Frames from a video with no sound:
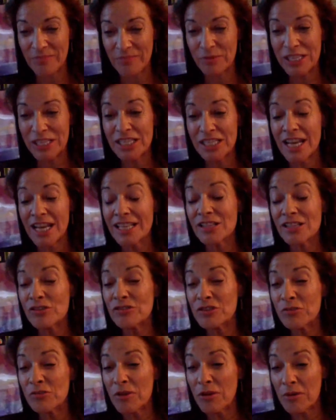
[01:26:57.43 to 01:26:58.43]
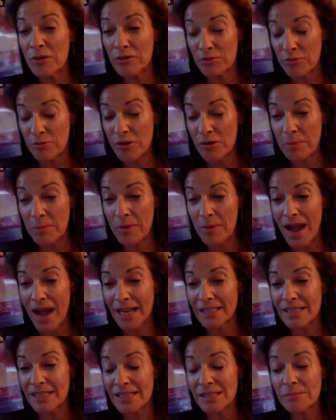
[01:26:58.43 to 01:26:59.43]
which takes you through a
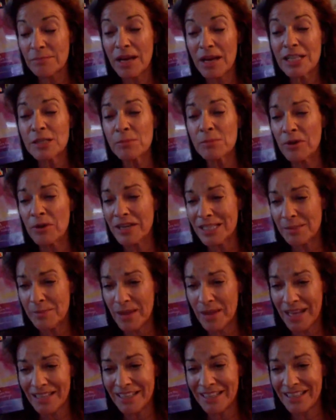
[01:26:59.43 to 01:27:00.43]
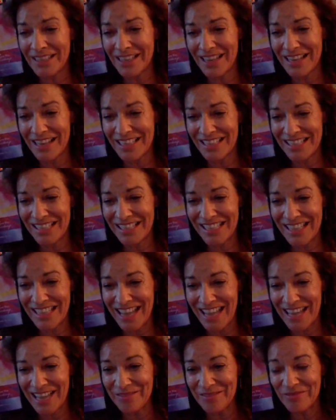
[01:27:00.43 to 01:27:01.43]
practice much more expanded than I did
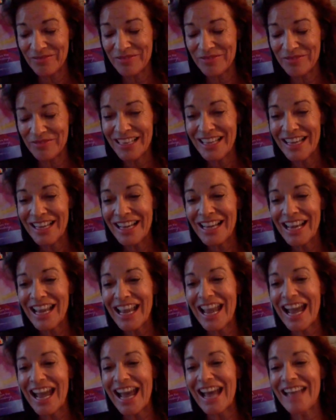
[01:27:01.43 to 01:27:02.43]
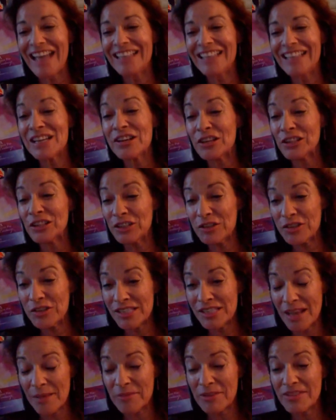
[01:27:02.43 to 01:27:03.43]
today, and
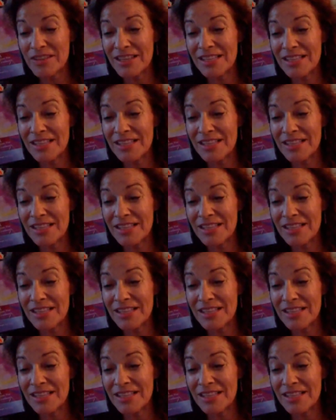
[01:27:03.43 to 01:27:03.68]
includes some of these